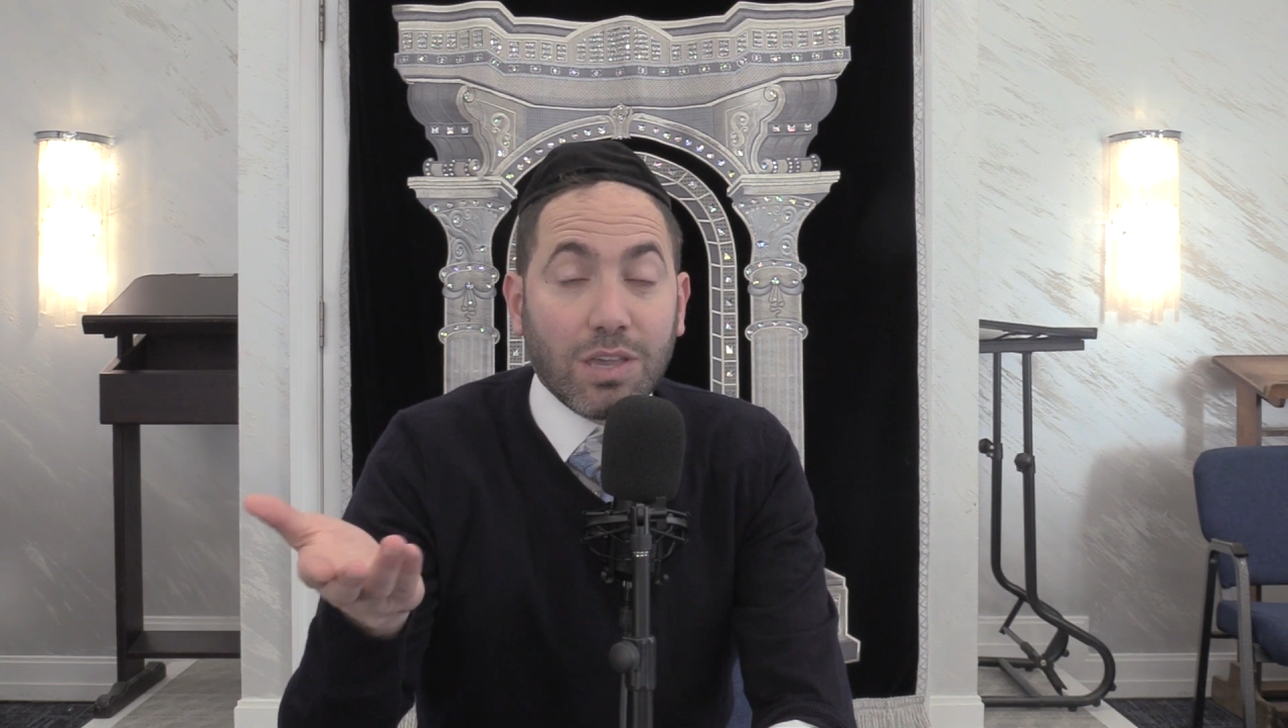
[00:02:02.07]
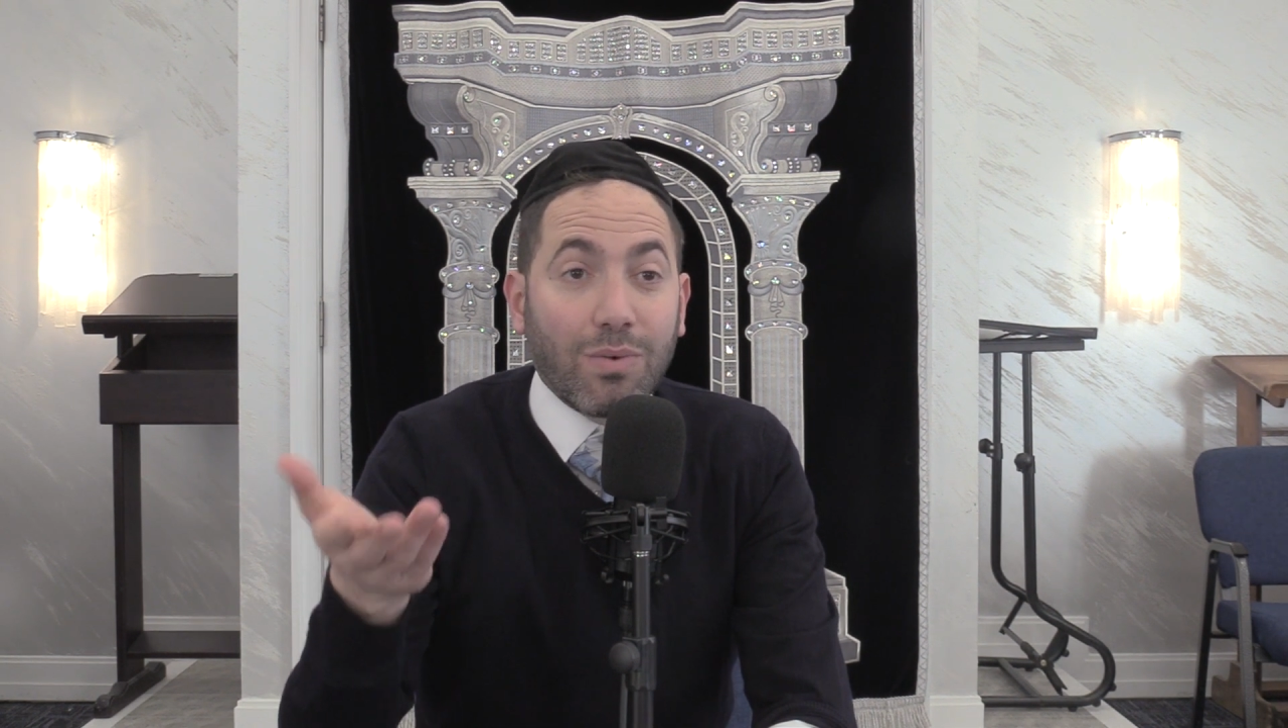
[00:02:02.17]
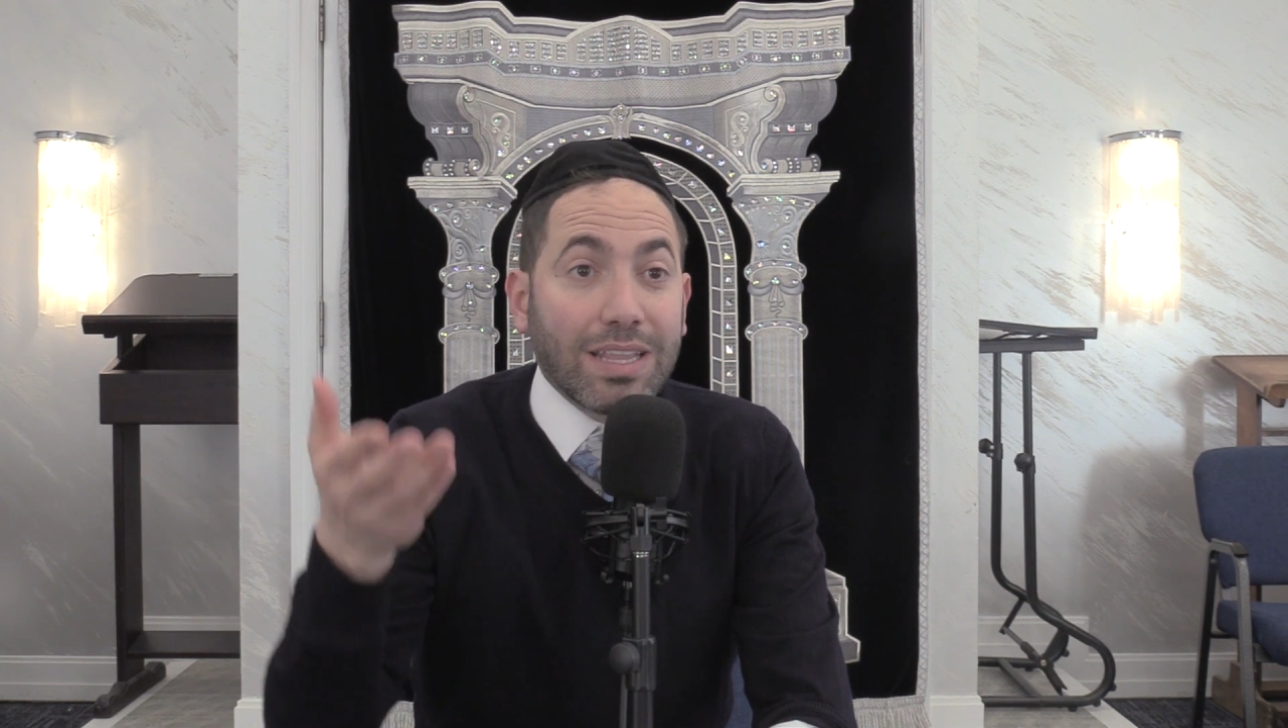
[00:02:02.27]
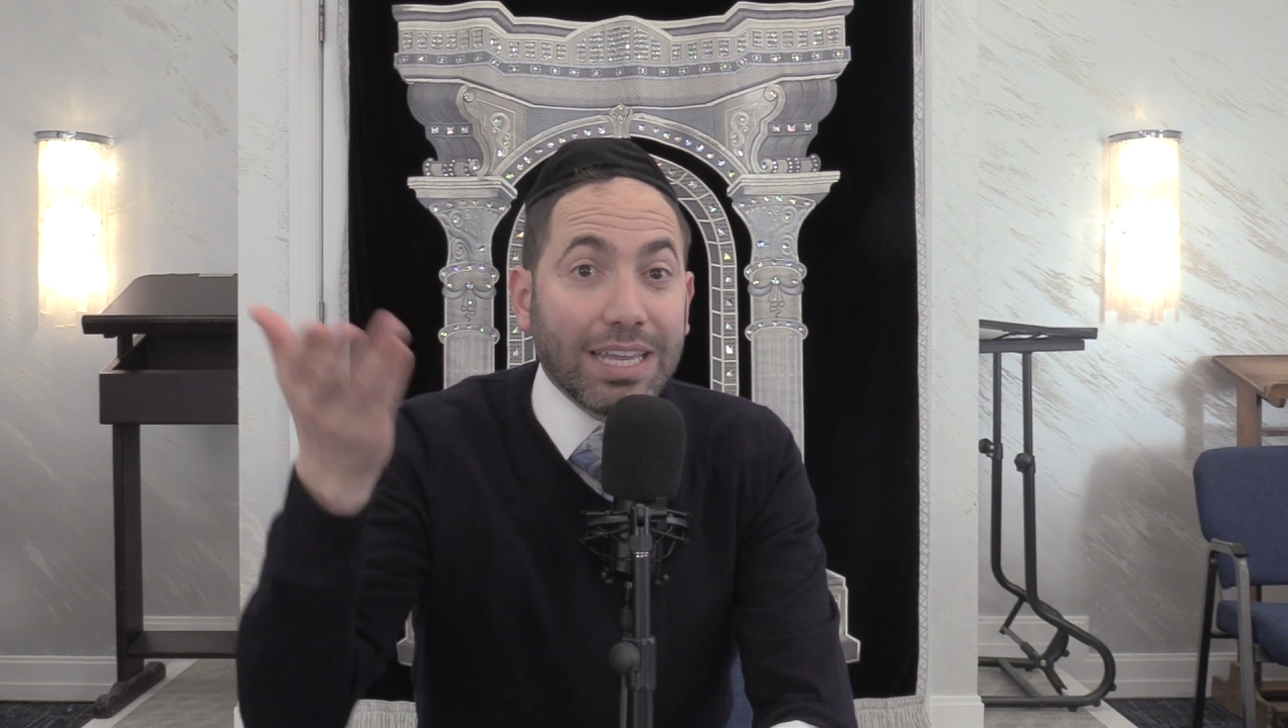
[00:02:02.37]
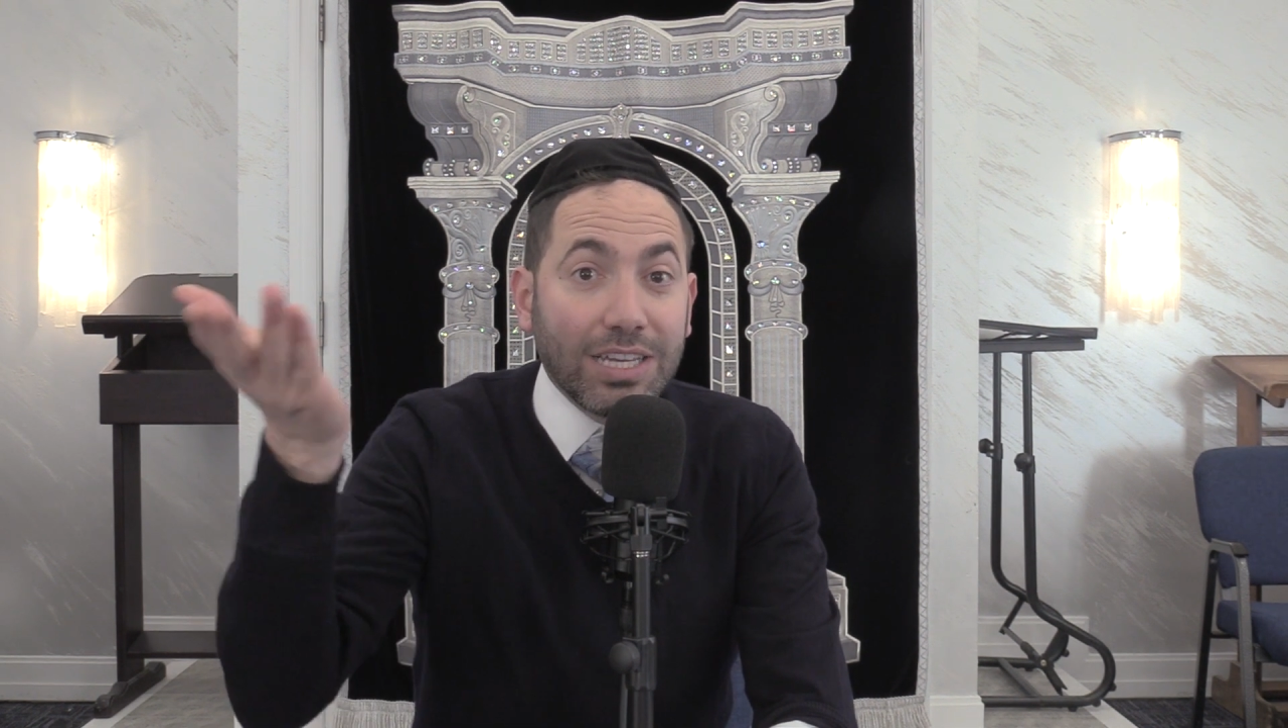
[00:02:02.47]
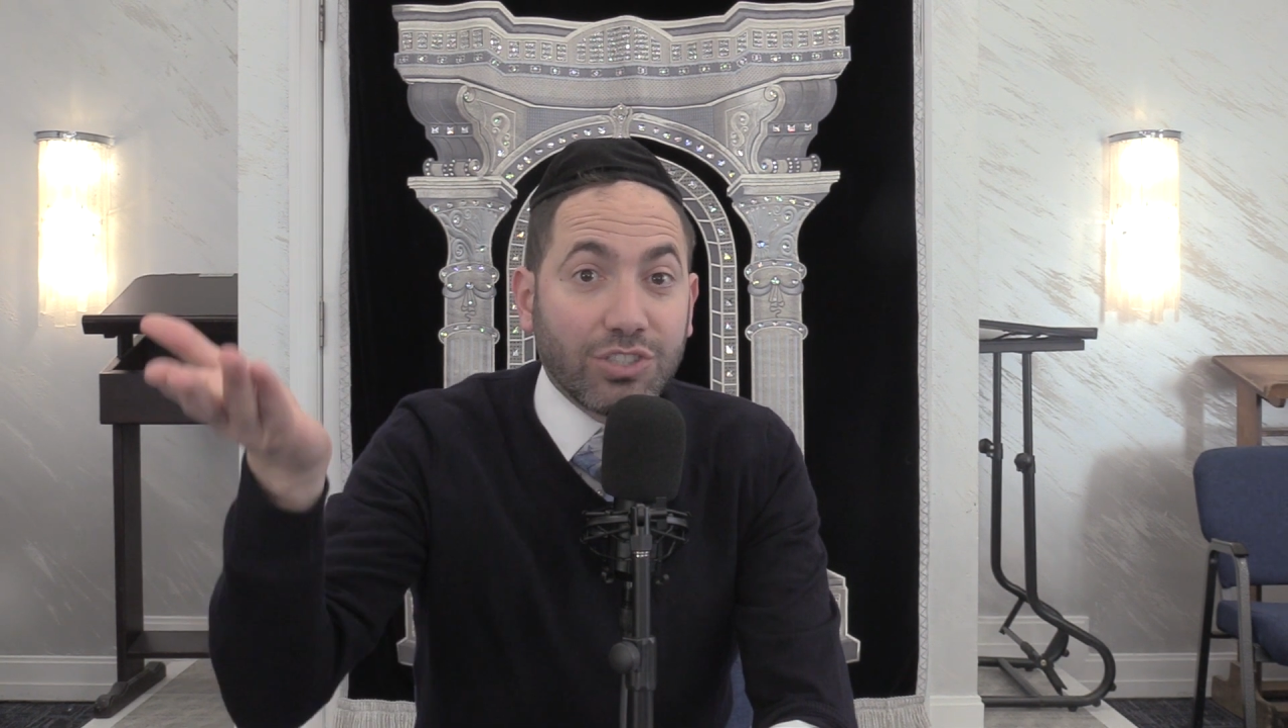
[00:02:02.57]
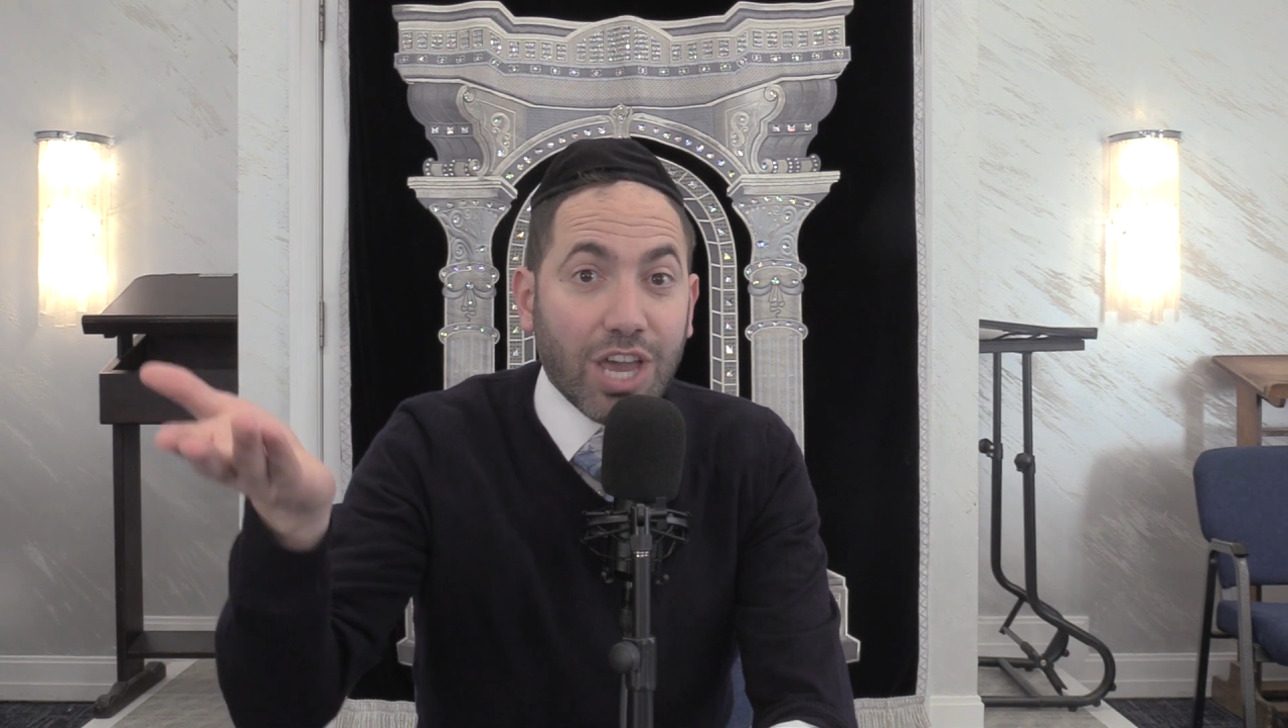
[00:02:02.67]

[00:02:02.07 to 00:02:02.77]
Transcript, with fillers: he went to his